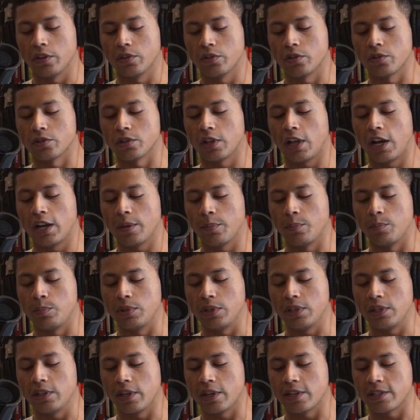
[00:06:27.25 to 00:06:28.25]
There's a lot of
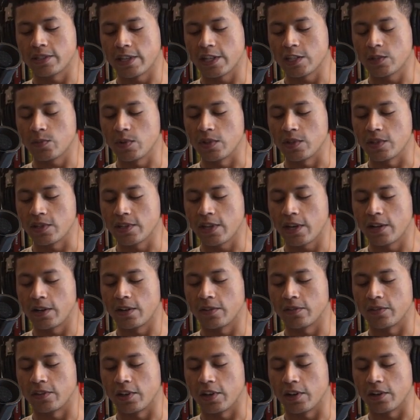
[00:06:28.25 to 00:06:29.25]
BS that's been said
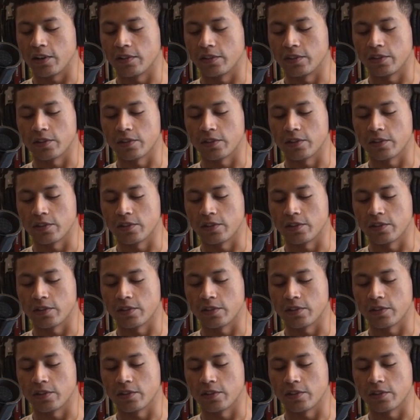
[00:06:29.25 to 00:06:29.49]
out there.